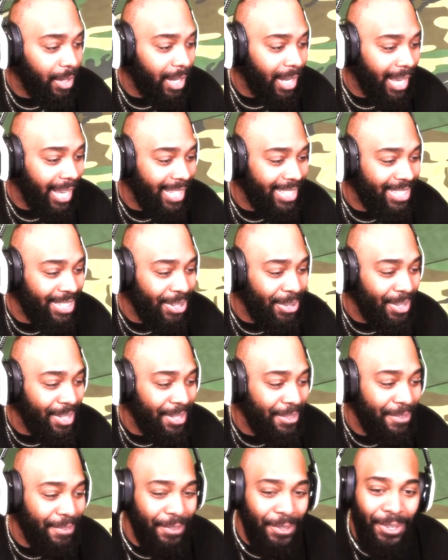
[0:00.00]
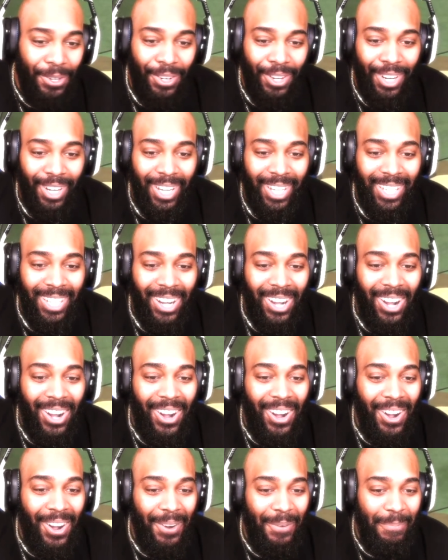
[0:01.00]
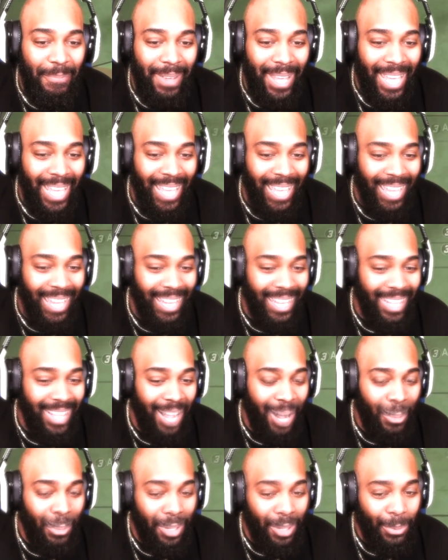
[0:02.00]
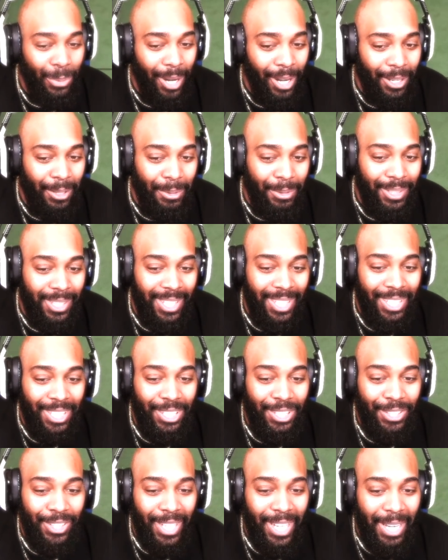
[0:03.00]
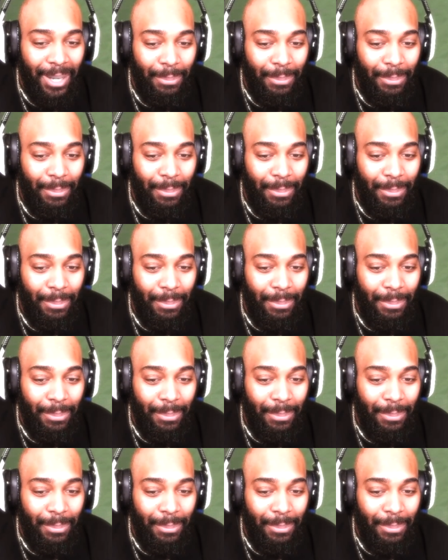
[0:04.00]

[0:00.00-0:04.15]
Hey, Tony Ford. Oh, man. I want to welcome you to the stream,